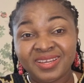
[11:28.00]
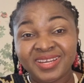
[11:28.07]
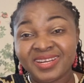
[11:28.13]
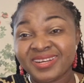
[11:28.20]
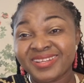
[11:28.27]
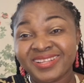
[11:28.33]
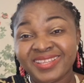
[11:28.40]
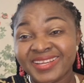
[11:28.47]

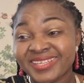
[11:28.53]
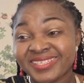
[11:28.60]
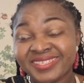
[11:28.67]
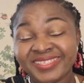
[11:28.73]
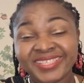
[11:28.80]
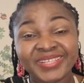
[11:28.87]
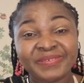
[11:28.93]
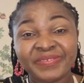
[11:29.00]
and the tax
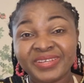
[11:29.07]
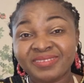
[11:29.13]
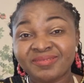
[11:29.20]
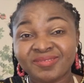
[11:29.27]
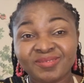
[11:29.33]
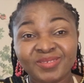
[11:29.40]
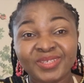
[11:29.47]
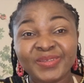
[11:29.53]
is
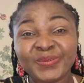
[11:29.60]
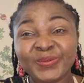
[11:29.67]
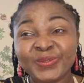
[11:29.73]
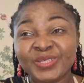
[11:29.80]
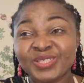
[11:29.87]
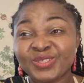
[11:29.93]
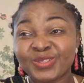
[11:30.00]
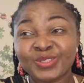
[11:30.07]
nothing.
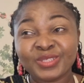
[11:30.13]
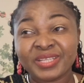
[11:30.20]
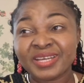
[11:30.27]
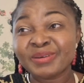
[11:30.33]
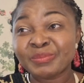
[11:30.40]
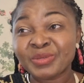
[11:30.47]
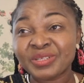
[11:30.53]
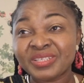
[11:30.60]
It's not
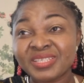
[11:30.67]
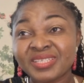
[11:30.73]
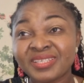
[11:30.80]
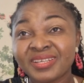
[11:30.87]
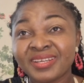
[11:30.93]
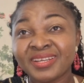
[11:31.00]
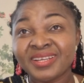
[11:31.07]
that much.